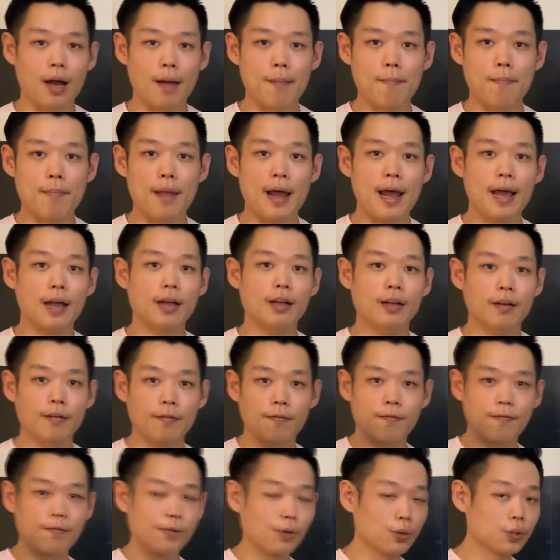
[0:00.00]
I'm back
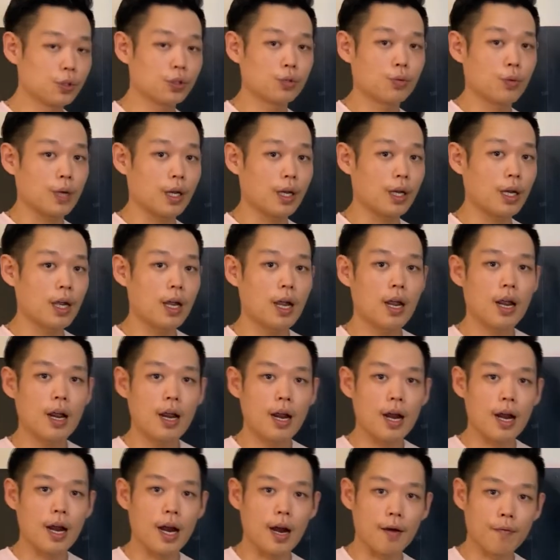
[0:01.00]
full swing.
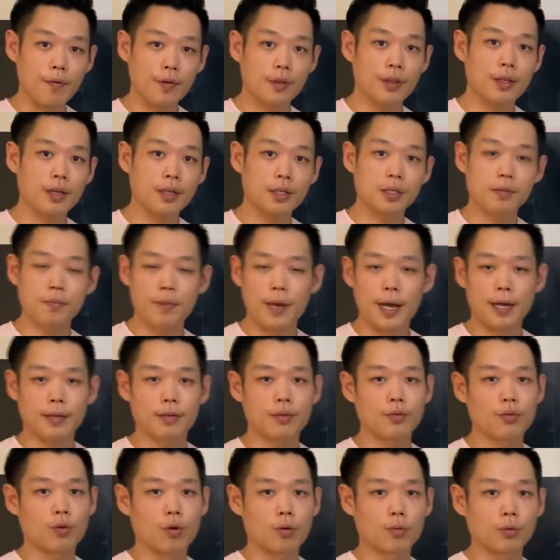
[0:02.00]
Everything is back
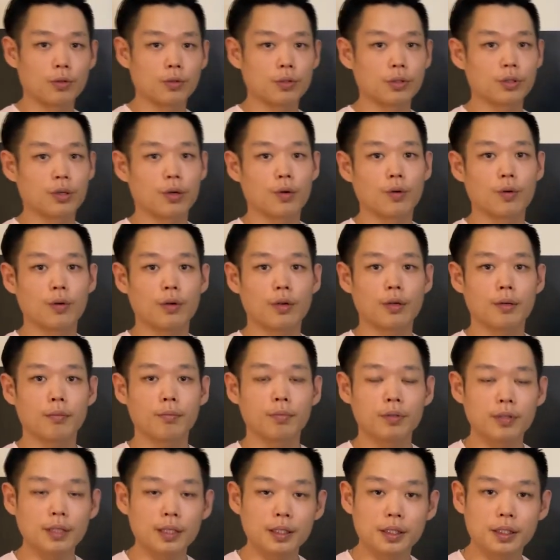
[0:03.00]
to normal, so
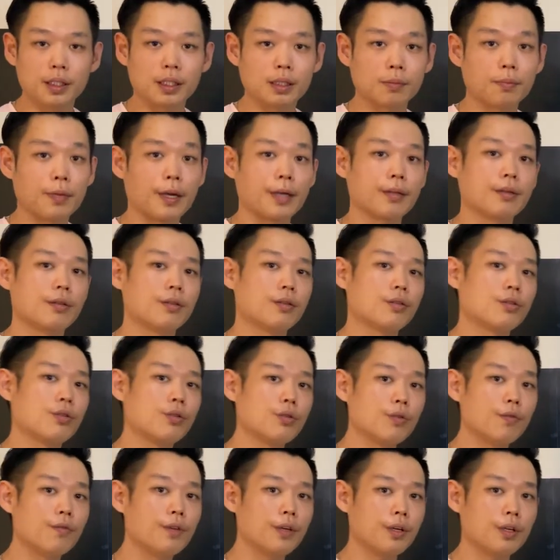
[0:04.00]
please expect
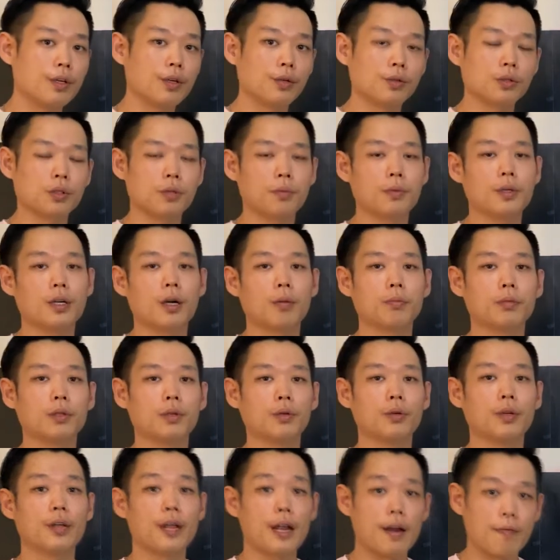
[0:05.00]
2 videos to be
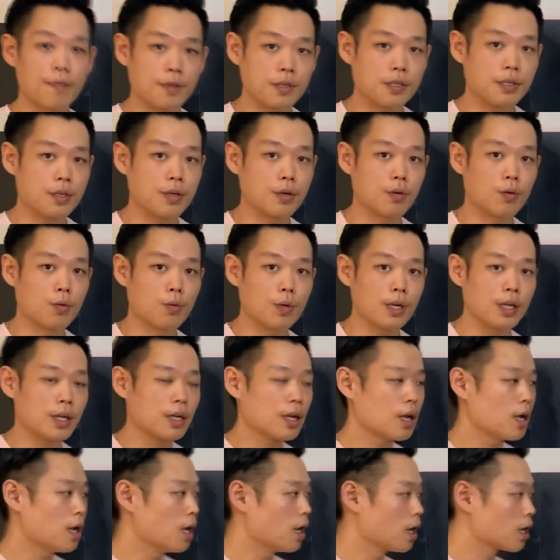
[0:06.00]
uploaded every single week
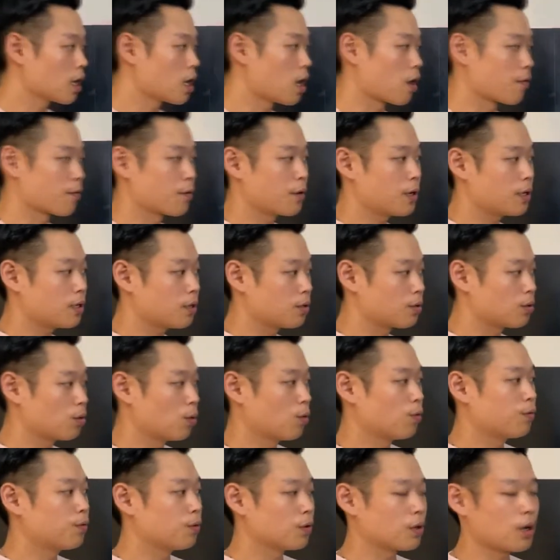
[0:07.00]
covering the
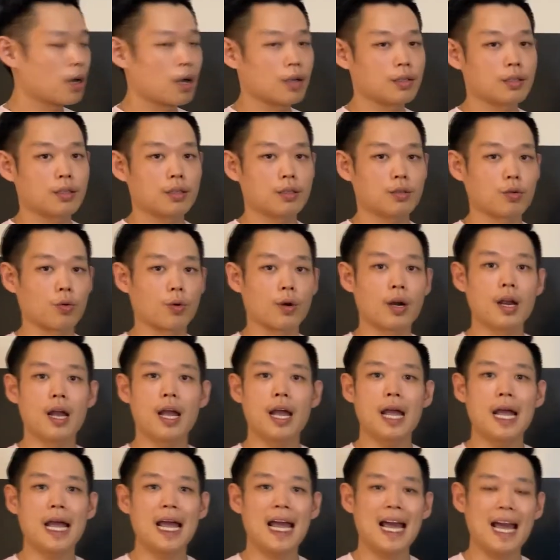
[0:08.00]
TOEFL content or
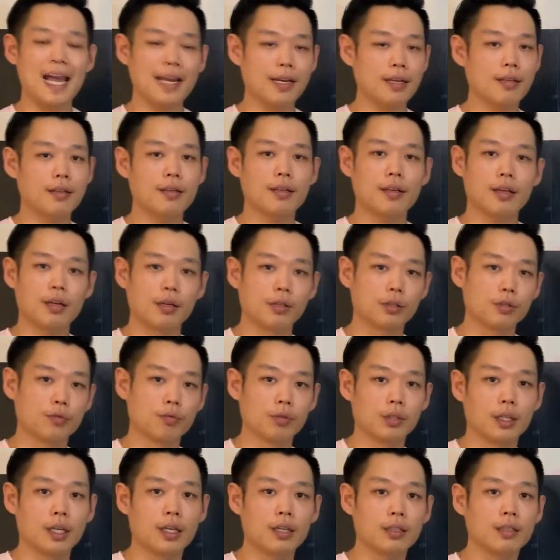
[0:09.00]
anything else
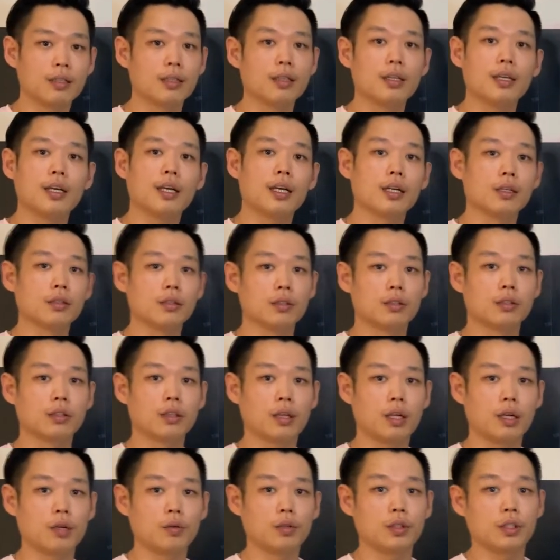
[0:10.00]
related to the English
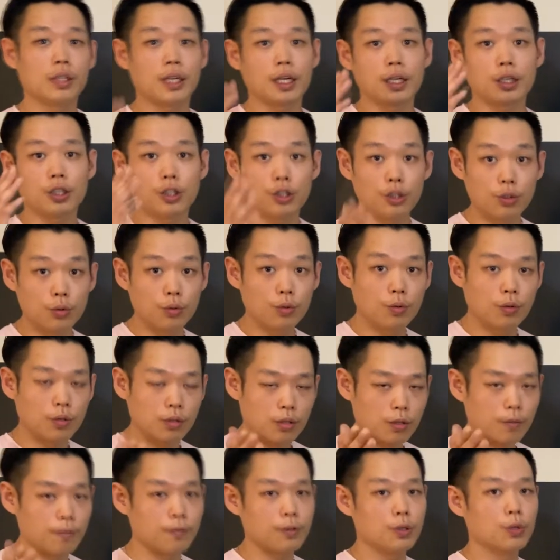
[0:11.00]
language that you,
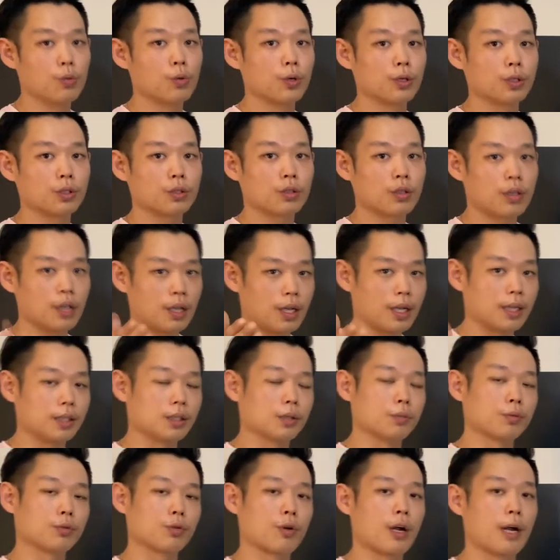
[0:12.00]
the viewers and
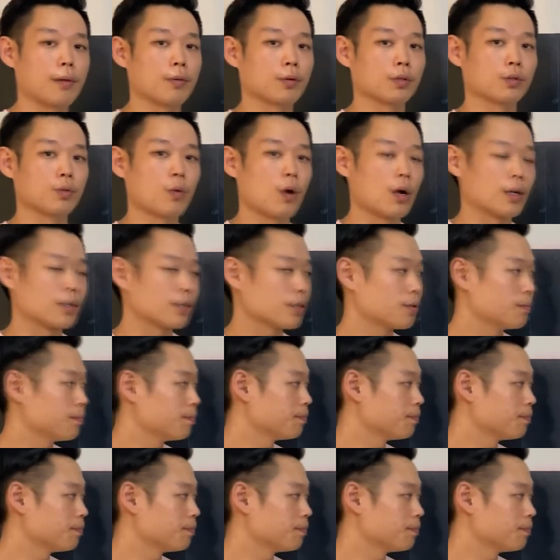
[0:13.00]
subscribers, want.